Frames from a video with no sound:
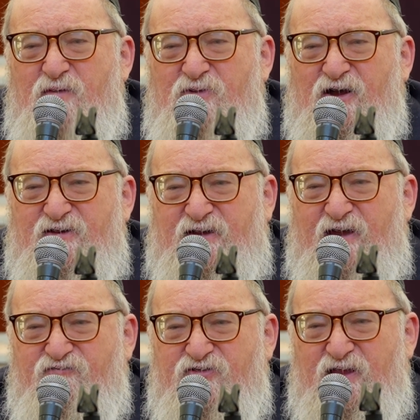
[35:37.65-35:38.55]
Because
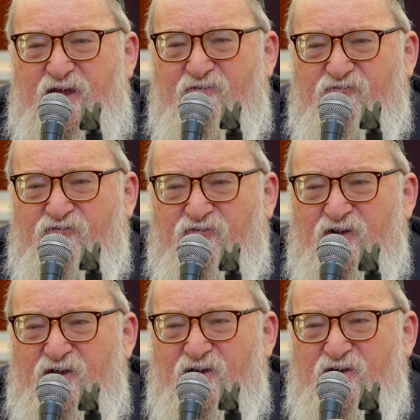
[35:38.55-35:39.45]
if
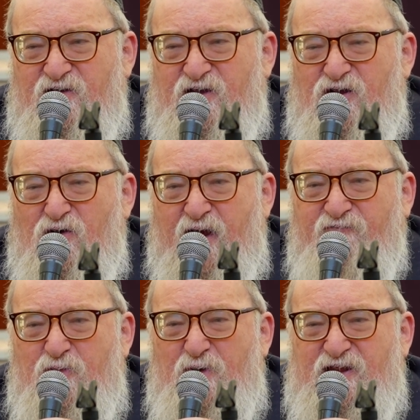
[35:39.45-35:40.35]

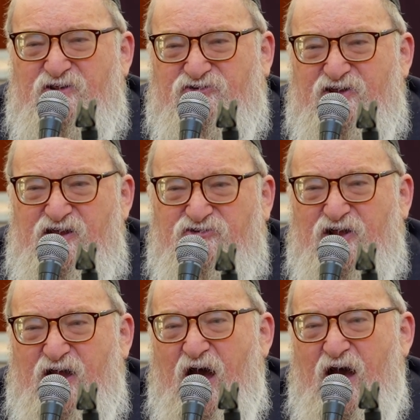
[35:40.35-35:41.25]
everybody sees
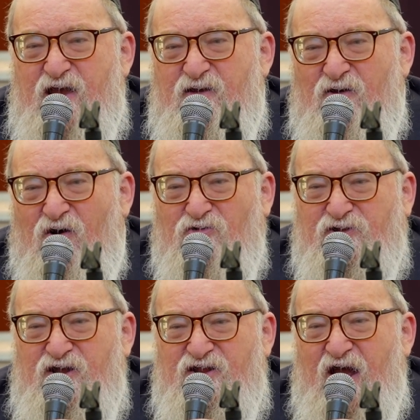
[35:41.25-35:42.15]
the guy
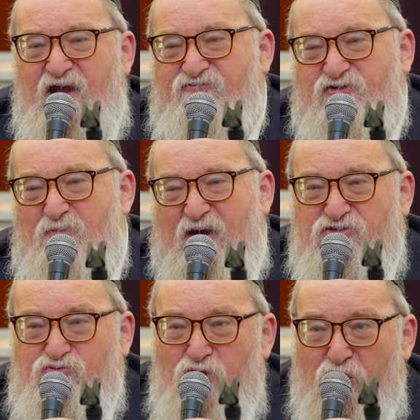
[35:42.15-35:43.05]
holding a knife to my
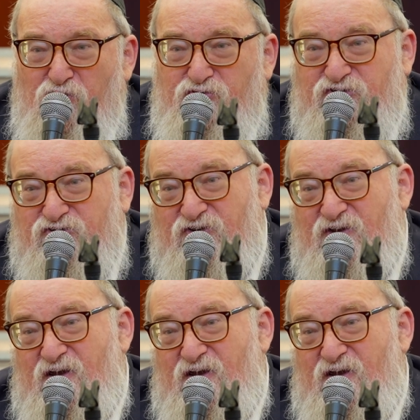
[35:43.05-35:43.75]
throat,